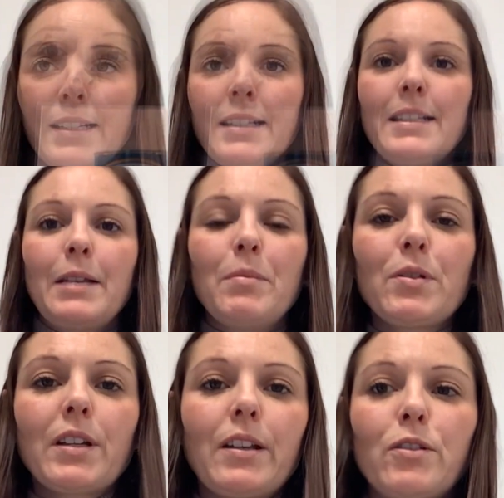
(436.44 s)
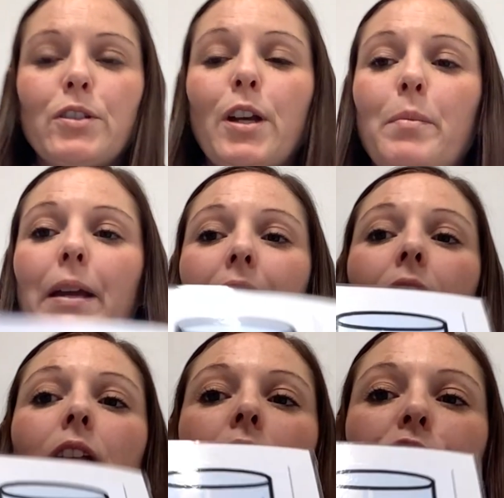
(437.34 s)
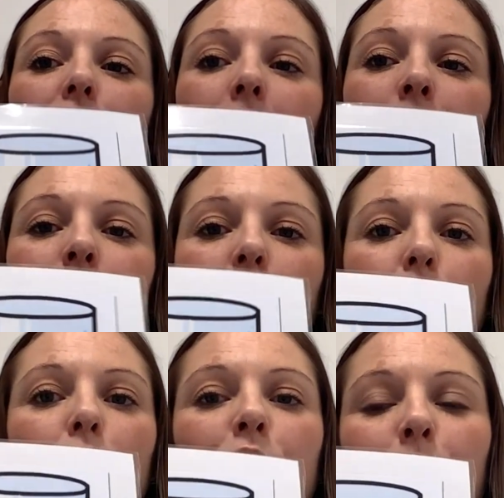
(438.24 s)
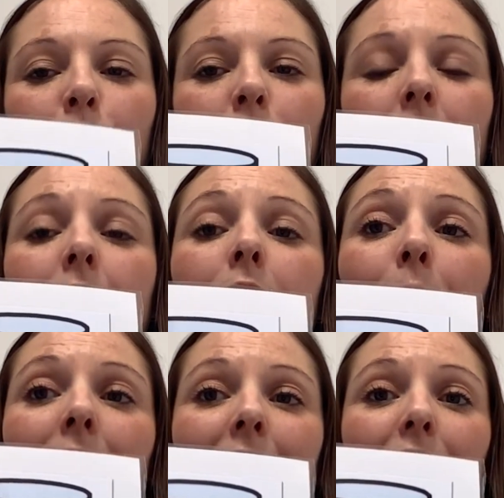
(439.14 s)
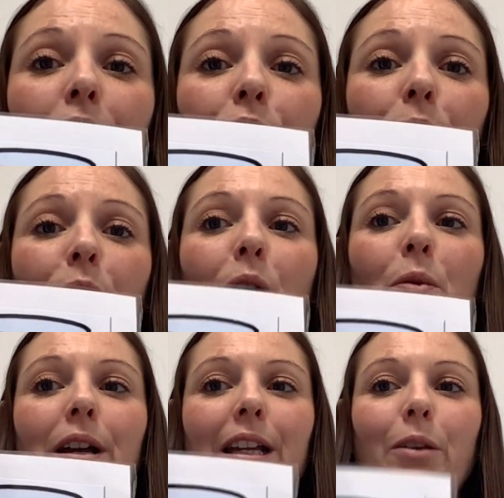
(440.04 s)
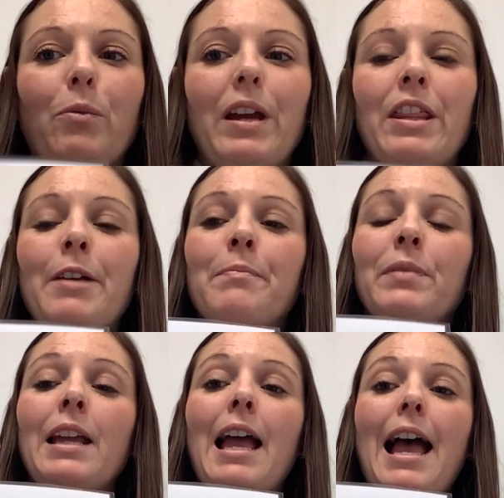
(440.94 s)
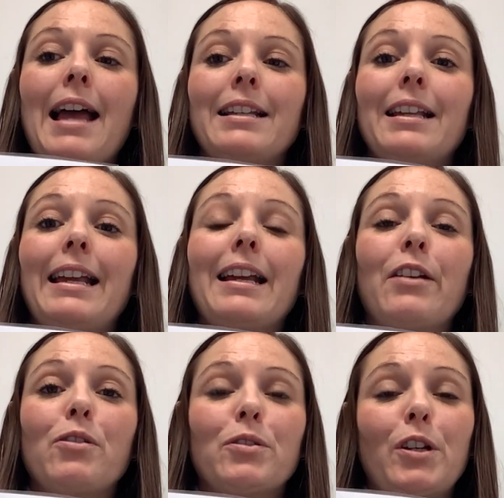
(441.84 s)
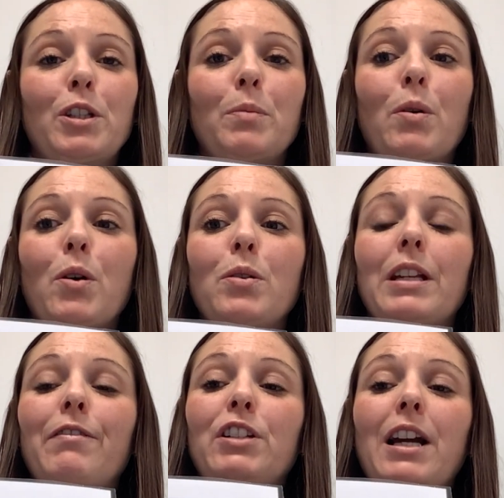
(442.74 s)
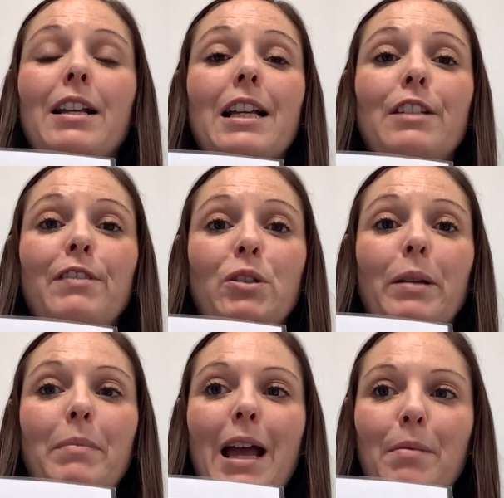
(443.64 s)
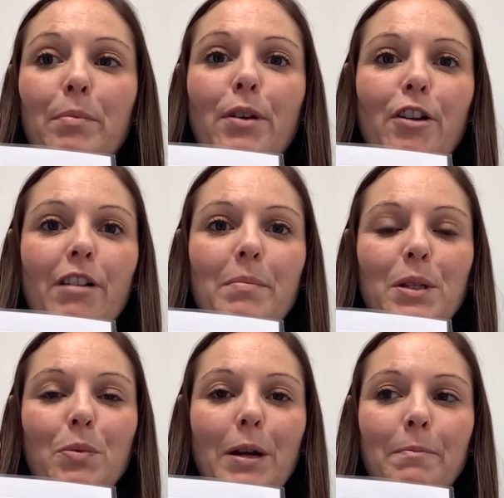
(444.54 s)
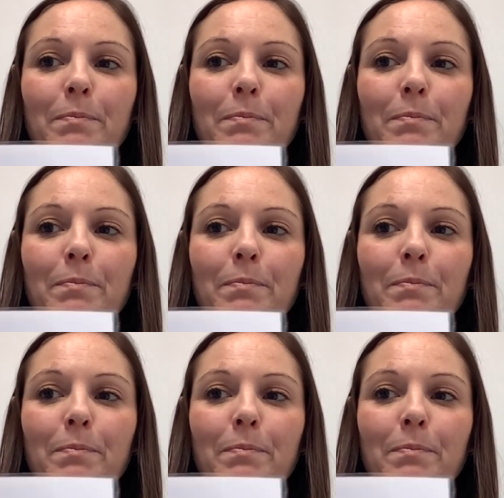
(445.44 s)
Symbols can also be larger or smaller depending on who you are working with, and it can also support if a child has a visual impairment program as well.